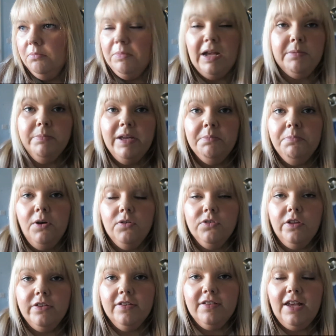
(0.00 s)
made
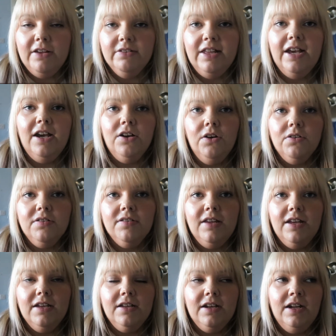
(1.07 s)
meatballs on the same day I got
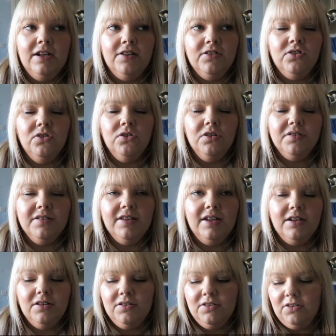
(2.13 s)
sick, and I still got
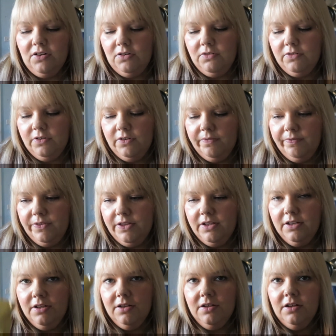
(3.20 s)
sick, so
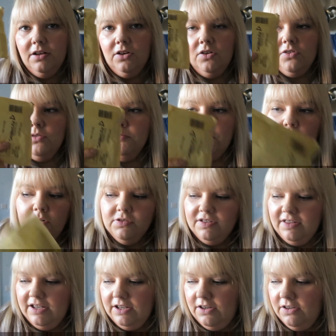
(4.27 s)
I've got some
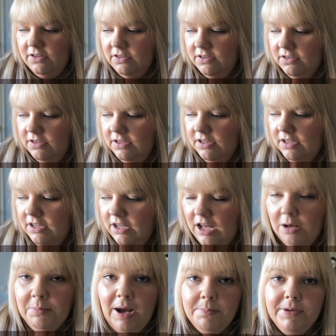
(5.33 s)
posts here.
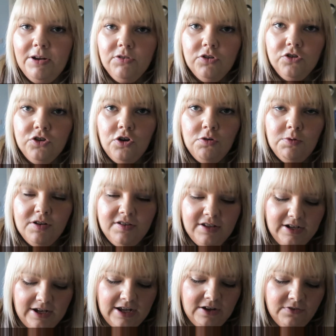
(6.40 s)
I might be able to show what's
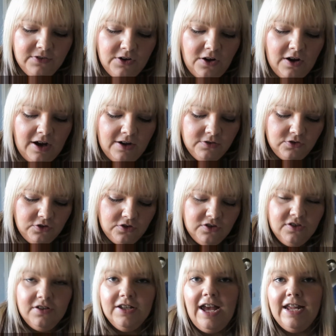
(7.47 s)
in it, if not, I'll
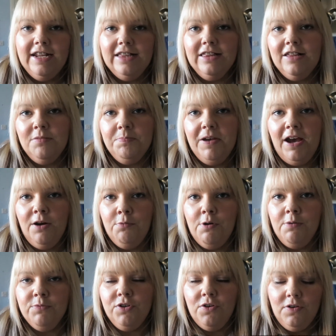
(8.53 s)
just edit this bit out where
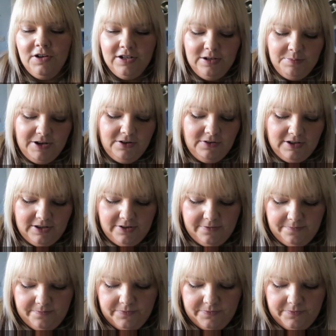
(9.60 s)
I'm talking about it.